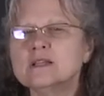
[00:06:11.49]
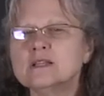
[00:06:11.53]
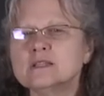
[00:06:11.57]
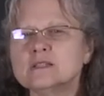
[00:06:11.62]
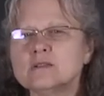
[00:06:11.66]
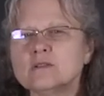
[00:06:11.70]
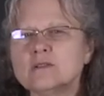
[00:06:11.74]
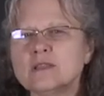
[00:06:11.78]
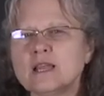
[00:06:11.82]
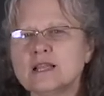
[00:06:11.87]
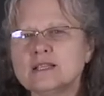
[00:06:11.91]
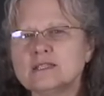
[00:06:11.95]

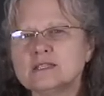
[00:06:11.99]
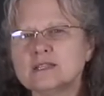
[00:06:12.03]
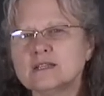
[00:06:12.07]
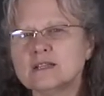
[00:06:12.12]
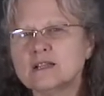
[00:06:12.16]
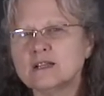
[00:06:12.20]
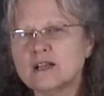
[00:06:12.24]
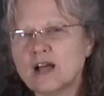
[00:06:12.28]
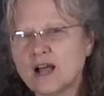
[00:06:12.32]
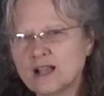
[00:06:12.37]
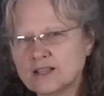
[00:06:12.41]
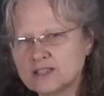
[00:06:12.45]
So that's a
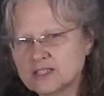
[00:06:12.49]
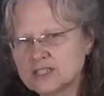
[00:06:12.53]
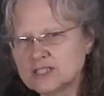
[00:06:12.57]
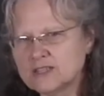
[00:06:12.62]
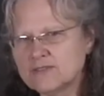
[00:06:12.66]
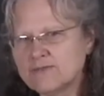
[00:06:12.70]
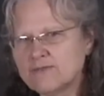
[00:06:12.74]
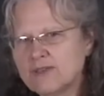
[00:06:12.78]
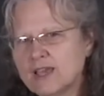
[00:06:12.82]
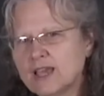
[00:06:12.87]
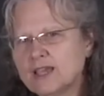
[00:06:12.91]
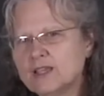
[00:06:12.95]

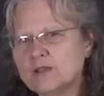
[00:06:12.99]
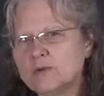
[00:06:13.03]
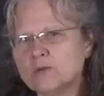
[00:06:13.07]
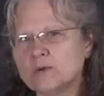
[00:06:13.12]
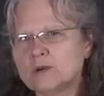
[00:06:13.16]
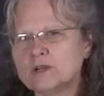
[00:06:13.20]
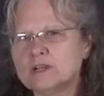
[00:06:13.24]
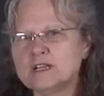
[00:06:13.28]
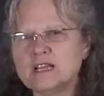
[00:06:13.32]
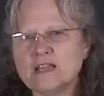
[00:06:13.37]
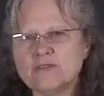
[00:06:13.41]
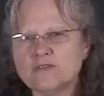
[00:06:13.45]
constant value
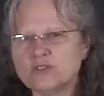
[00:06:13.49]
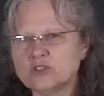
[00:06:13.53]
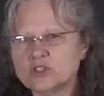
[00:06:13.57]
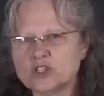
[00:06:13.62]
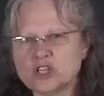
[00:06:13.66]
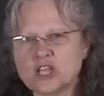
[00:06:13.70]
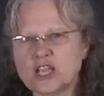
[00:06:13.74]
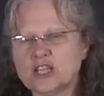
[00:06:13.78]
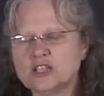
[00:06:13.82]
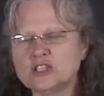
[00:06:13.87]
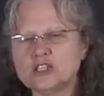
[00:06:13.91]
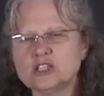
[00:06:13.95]
where it never
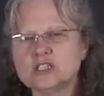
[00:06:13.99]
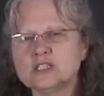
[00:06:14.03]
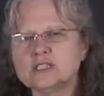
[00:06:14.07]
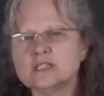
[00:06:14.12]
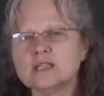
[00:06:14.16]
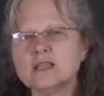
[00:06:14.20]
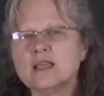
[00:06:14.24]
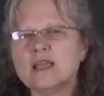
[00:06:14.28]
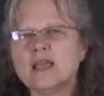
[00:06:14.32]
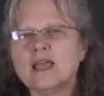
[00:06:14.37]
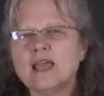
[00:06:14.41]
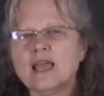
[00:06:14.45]

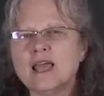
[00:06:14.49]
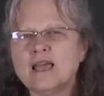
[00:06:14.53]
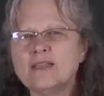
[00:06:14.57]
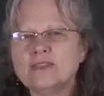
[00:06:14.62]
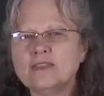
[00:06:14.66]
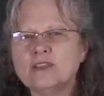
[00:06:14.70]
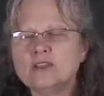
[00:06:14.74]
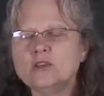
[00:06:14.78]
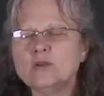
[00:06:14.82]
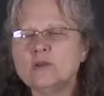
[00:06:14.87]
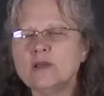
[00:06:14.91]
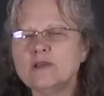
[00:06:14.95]
changes.
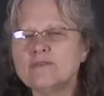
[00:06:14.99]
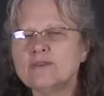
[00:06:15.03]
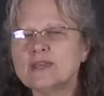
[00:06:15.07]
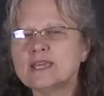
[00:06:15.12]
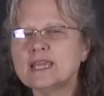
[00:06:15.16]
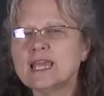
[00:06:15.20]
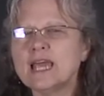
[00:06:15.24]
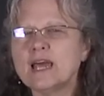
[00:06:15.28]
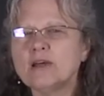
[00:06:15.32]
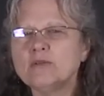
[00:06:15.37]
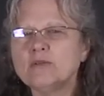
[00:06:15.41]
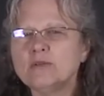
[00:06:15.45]
And then you have a
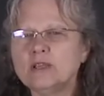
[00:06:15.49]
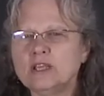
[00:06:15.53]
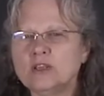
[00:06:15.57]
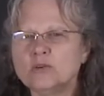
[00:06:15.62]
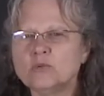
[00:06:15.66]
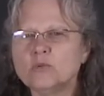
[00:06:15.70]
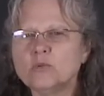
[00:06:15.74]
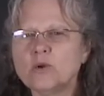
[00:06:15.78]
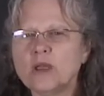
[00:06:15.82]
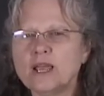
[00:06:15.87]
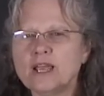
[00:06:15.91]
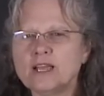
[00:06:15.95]
count
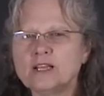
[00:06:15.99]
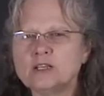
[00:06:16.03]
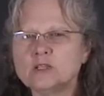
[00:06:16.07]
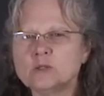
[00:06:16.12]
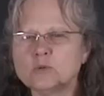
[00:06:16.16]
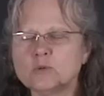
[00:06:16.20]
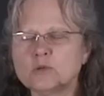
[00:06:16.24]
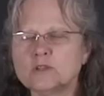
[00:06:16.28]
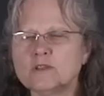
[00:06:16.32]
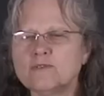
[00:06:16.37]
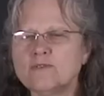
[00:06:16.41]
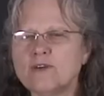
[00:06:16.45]
in range
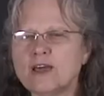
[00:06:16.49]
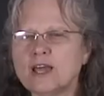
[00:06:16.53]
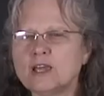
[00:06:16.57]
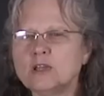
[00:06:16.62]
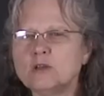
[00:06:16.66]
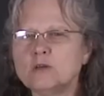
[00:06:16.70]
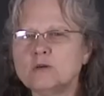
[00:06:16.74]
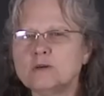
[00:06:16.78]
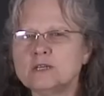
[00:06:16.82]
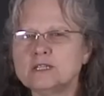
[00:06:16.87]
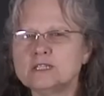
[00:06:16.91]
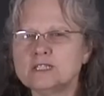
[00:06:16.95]
where the
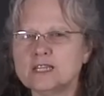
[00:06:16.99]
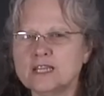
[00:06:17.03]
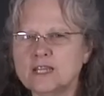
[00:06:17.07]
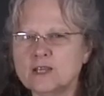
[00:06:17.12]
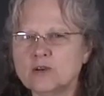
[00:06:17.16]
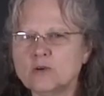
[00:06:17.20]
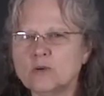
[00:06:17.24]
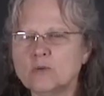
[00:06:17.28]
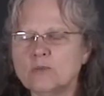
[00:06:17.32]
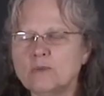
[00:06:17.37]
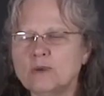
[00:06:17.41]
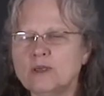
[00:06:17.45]
value is
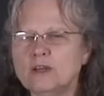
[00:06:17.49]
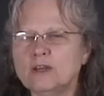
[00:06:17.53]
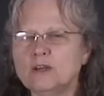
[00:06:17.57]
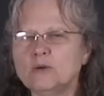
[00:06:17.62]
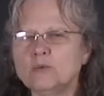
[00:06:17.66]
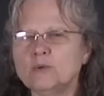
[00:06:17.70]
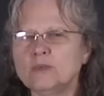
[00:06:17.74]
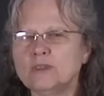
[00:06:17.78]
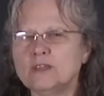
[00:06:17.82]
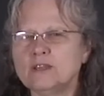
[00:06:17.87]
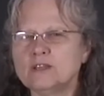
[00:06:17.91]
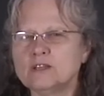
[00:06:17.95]
incremented
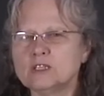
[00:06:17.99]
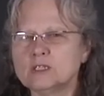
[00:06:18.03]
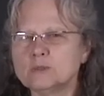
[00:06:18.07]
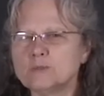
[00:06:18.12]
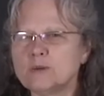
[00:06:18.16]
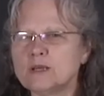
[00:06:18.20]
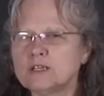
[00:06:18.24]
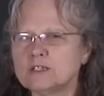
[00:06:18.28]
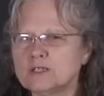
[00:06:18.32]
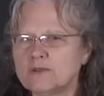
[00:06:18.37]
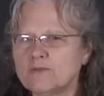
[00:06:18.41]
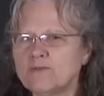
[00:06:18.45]
within a
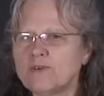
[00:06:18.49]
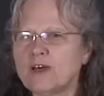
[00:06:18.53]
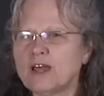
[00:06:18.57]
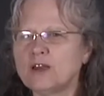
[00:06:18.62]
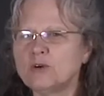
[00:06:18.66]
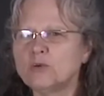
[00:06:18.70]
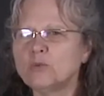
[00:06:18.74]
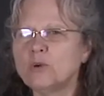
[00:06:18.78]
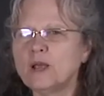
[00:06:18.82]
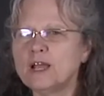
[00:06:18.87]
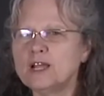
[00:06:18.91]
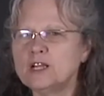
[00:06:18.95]

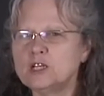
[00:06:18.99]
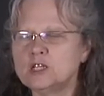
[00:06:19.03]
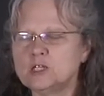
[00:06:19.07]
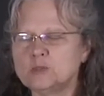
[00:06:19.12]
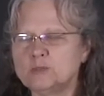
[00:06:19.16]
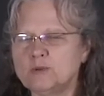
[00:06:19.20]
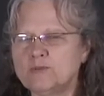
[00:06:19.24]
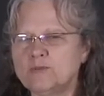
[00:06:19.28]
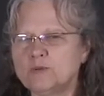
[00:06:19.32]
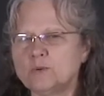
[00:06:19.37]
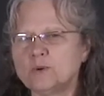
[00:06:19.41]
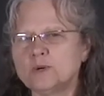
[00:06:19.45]
specified range
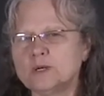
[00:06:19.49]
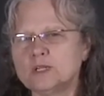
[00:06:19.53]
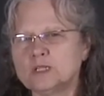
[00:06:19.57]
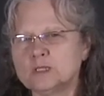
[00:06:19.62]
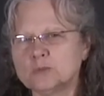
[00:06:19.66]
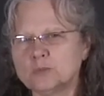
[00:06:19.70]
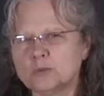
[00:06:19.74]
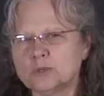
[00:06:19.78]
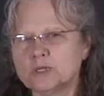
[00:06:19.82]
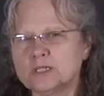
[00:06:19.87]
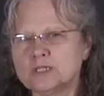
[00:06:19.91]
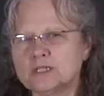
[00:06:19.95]
before it is
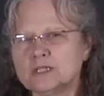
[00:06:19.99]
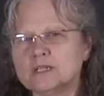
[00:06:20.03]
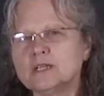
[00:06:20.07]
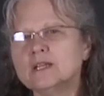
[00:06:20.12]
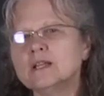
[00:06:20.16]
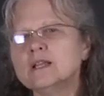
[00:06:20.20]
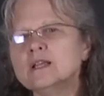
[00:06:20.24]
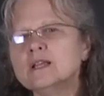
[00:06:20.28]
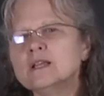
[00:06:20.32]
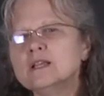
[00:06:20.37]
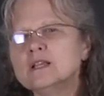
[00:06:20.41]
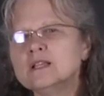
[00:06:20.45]
printed.
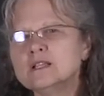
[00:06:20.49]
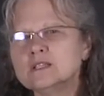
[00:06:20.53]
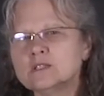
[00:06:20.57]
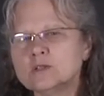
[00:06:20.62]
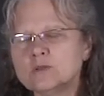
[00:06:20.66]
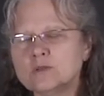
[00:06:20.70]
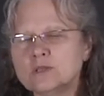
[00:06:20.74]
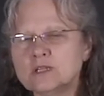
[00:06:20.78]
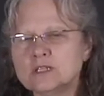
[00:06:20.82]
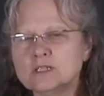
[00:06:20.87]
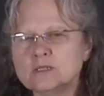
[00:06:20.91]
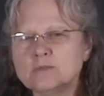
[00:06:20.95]

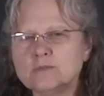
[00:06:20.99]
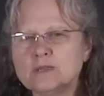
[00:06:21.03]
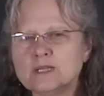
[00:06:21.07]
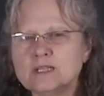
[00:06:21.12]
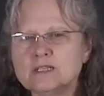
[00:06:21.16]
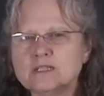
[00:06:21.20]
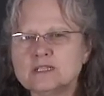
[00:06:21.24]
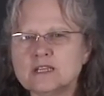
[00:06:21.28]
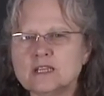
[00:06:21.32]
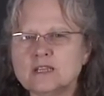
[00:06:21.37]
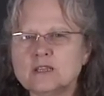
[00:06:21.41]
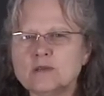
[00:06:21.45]
So this
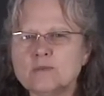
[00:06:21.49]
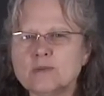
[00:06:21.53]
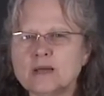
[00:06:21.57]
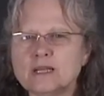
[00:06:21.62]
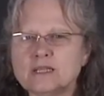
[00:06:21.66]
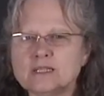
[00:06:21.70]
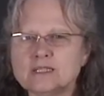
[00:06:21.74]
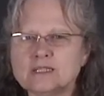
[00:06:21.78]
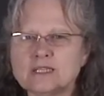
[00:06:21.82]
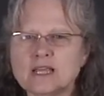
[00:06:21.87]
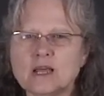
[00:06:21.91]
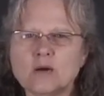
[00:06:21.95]
means that you
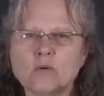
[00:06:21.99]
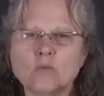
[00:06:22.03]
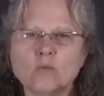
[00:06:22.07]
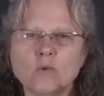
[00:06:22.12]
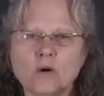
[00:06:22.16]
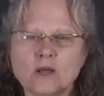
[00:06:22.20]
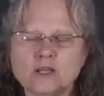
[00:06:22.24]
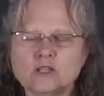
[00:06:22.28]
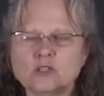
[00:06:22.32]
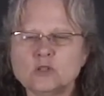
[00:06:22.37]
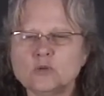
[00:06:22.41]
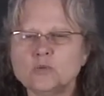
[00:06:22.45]
might set
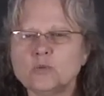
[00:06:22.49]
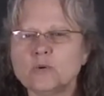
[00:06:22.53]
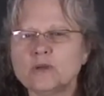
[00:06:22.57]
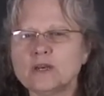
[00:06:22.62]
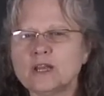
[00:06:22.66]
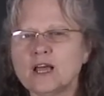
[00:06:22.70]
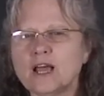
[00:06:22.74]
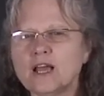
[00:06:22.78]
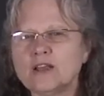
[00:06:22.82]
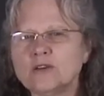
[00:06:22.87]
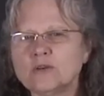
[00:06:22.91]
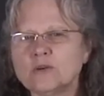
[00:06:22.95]
1 to
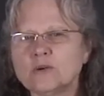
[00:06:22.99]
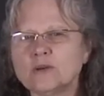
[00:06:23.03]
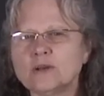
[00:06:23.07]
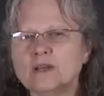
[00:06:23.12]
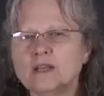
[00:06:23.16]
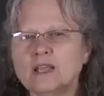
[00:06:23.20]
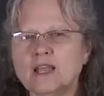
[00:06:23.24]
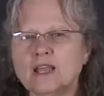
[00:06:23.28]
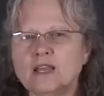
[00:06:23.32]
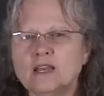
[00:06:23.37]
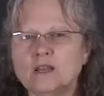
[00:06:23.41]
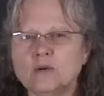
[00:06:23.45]

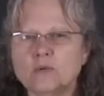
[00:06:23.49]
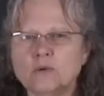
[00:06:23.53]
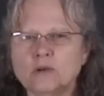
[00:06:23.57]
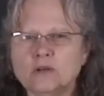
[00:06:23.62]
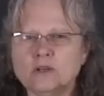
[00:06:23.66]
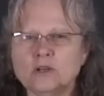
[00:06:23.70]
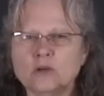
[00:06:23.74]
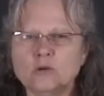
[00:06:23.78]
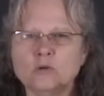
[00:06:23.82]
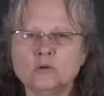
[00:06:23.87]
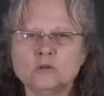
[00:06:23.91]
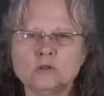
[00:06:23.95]
100, and it would
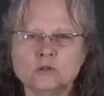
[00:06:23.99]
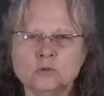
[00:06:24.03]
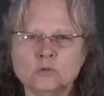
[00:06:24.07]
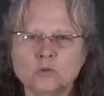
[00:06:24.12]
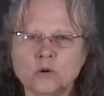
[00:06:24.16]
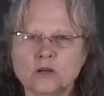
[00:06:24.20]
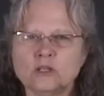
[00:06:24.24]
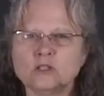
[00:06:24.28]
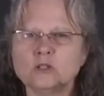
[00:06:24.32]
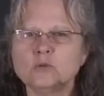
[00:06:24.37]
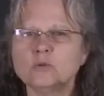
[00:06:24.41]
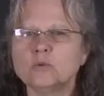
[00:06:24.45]
do
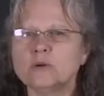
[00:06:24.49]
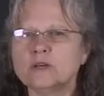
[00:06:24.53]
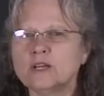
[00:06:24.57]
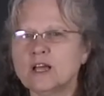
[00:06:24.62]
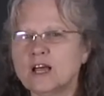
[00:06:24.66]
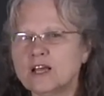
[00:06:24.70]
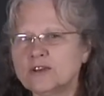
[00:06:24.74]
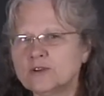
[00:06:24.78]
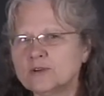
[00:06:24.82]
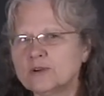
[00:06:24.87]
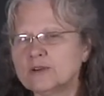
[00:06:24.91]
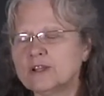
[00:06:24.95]
1 to
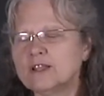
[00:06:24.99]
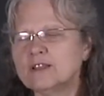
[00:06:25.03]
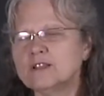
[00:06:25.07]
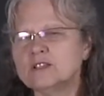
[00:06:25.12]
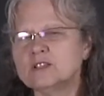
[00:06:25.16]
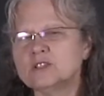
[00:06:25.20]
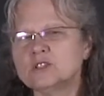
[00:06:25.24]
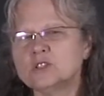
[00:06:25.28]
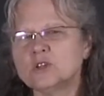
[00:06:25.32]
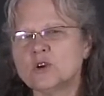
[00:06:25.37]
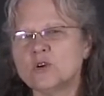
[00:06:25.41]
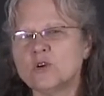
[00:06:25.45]
100 and
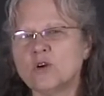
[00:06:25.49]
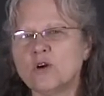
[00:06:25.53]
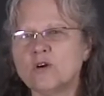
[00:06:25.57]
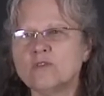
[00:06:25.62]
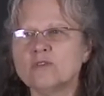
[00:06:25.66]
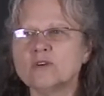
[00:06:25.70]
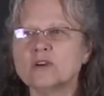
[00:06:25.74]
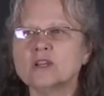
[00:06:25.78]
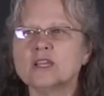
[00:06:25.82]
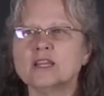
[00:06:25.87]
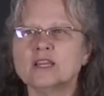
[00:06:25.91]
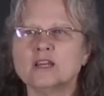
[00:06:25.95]
then start
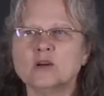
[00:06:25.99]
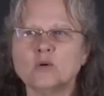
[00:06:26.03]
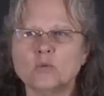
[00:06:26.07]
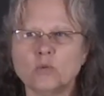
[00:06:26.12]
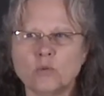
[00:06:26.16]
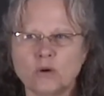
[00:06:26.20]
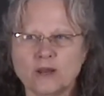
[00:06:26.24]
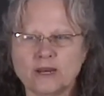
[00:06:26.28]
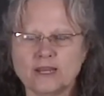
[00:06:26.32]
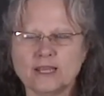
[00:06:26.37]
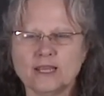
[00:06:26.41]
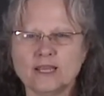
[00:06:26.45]
over again at
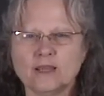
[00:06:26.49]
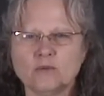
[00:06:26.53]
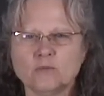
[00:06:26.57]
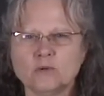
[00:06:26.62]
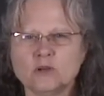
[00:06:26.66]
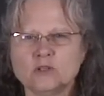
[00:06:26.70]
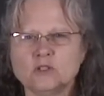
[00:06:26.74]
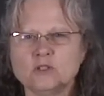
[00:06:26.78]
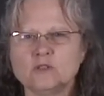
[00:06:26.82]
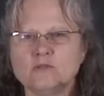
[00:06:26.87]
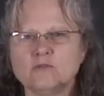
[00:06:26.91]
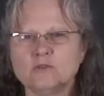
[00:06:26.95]
1 again
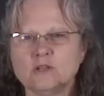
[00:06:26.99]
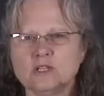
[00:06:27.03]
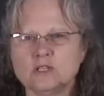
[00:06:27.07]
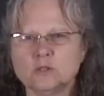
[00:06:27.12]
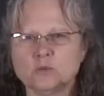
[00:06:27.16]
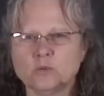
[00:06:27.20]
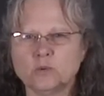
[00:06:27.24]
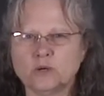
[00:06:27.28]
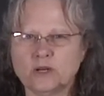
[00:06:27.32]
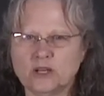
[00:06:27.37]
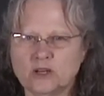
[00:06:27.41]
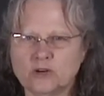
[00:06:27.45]
once you've
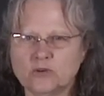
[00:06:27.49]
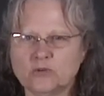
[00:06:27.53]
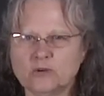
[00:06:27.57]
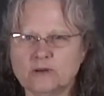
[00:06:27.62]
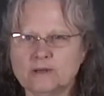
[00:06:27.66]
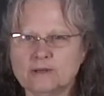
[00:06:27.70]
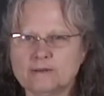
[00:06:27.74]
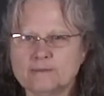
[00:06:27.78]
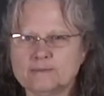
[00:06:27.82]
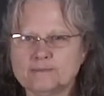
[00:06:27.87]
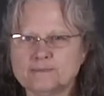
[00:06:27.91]
reached 100.